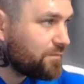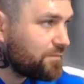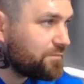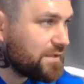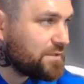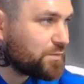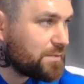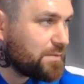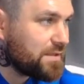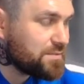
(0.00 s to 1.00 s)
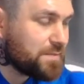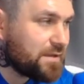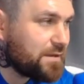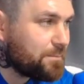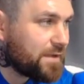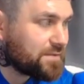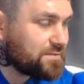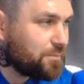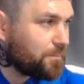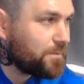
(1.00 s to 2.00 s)
15, 20 minutes, he made an impact,
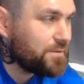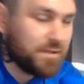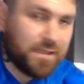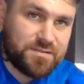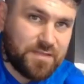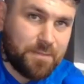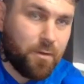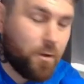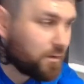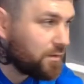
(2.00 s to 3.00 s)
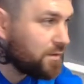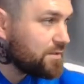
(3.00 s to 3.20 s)
in my opinion, against Denmark.